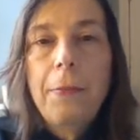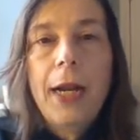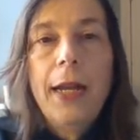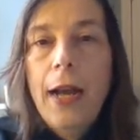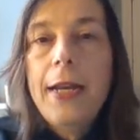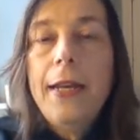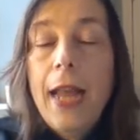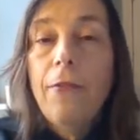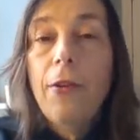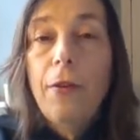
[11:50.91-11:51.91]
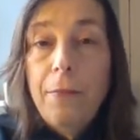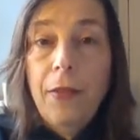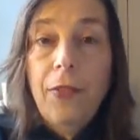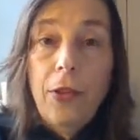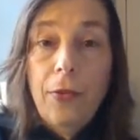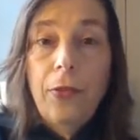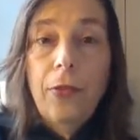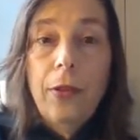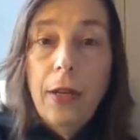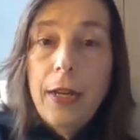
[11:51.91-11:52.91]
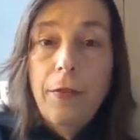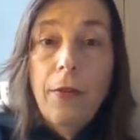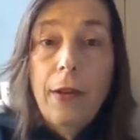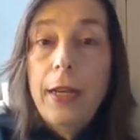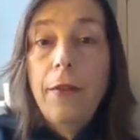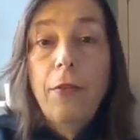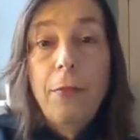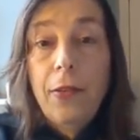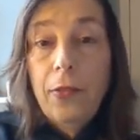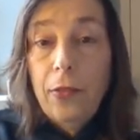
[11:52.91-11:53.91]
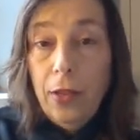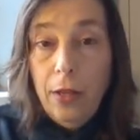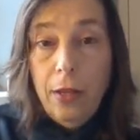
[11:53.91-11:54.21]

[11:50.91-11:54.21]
But I never miss those. I never miss.